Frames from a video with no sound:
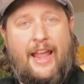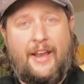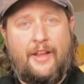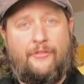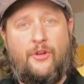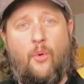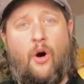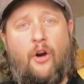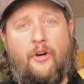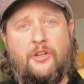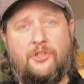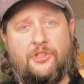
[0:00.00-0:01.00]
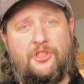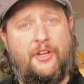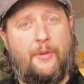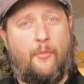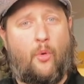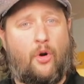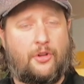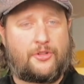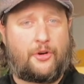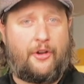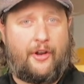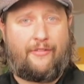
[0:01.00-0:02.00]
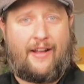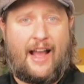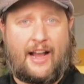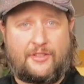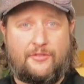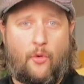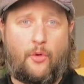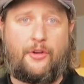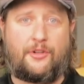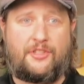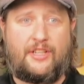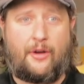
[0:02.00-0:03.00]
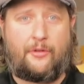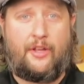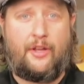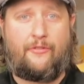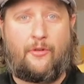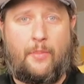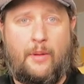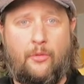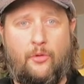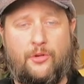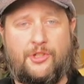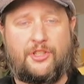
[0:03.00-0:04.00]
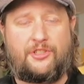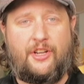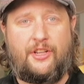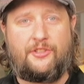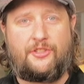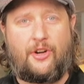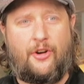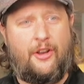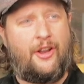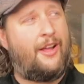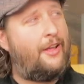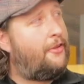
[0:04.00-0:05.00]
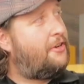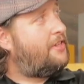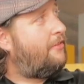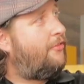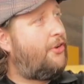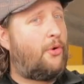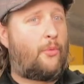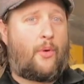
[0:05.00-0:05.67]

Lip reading: And if you are interested in more alternative hacks for your sound kit for people who are just getting started, there's a video